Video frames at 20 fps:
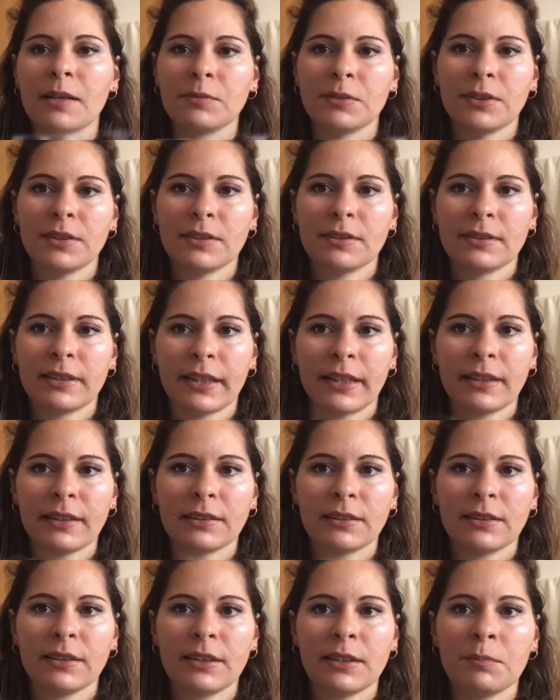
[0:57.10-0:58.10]
the
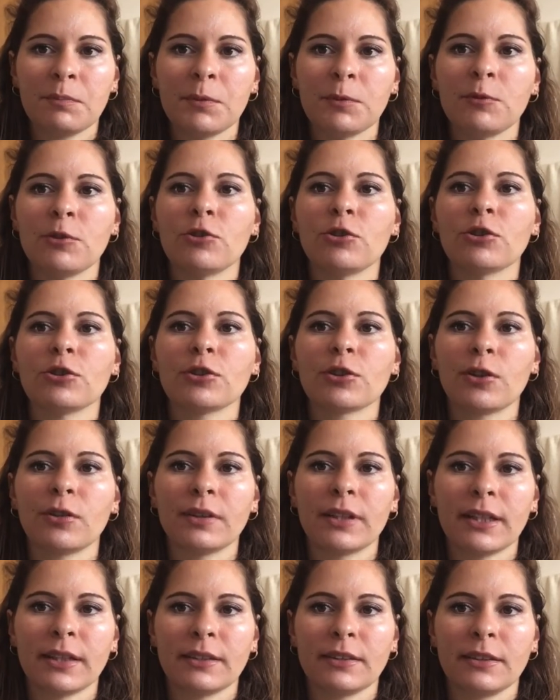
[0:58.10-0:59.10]
second tip, which is
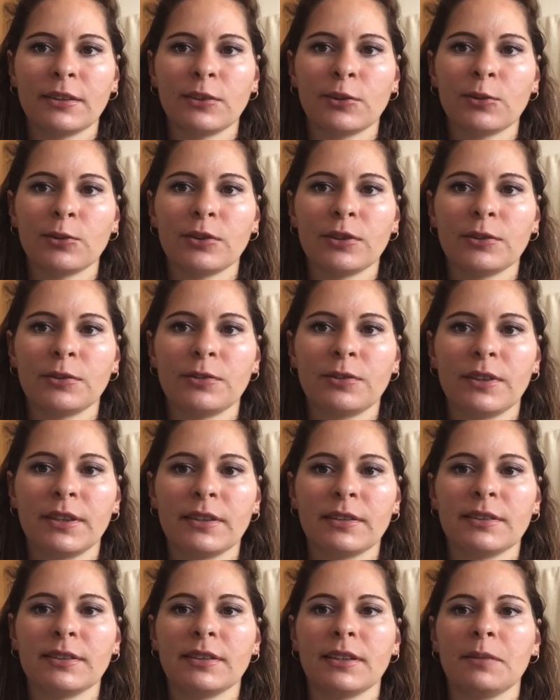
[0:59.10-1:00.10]
connected to the
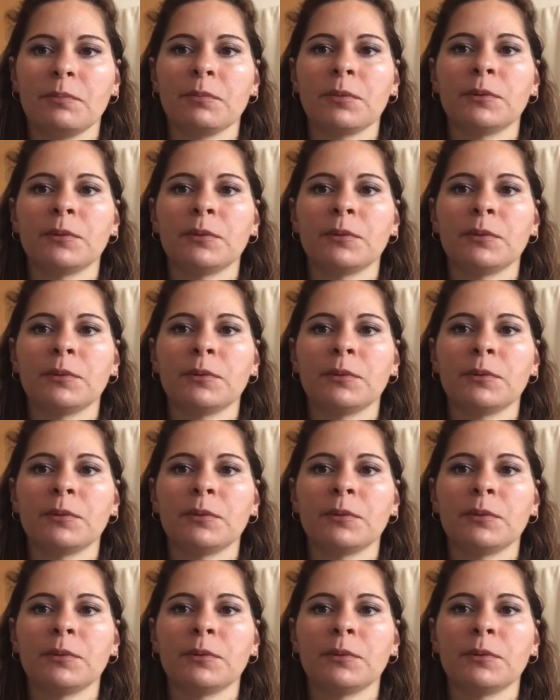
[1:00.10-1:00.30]
first tip,